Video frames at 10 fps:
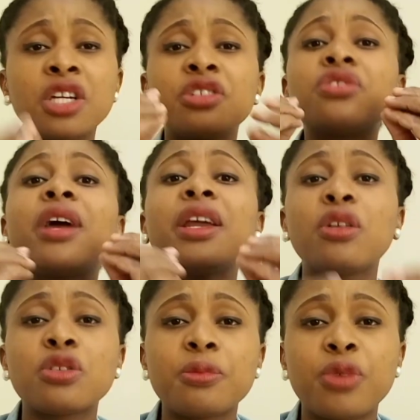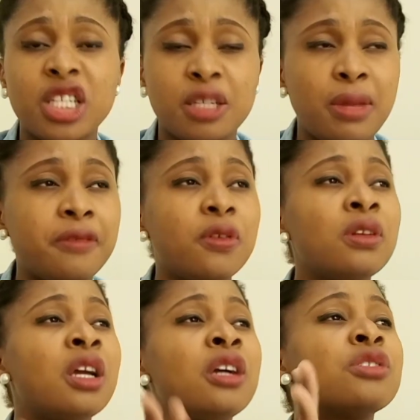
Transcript: try not to press my phone,